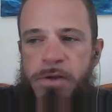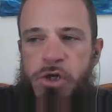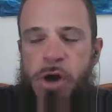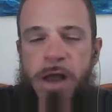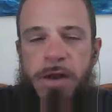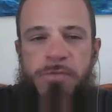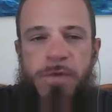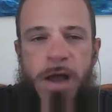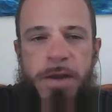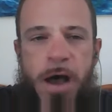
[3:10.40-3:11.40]
trying to
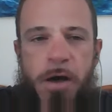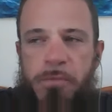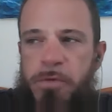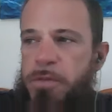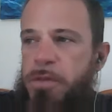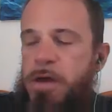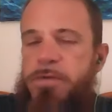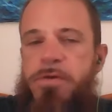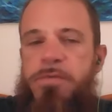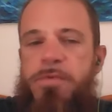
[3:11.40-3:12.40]
find out what the
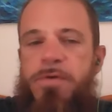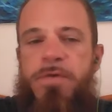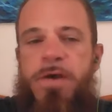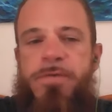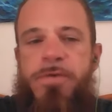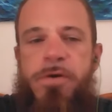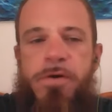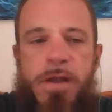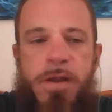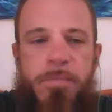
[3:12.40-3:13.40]
long-term effects
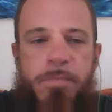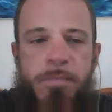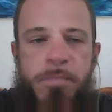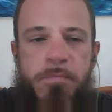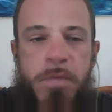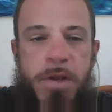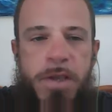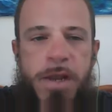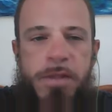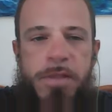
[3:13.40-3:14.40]
are and
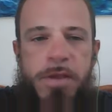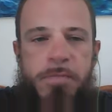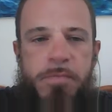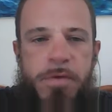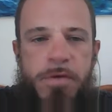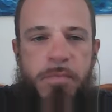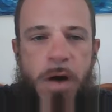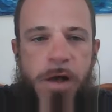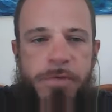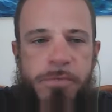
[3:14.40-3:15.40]
mitigating them if
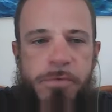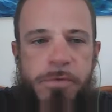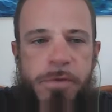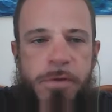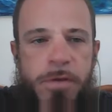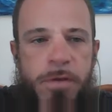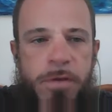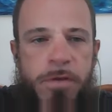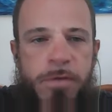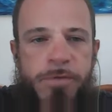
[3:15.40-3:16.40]
possible.
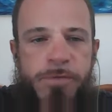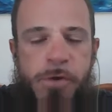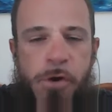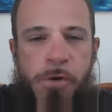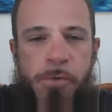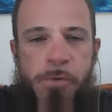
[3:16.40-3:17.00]
So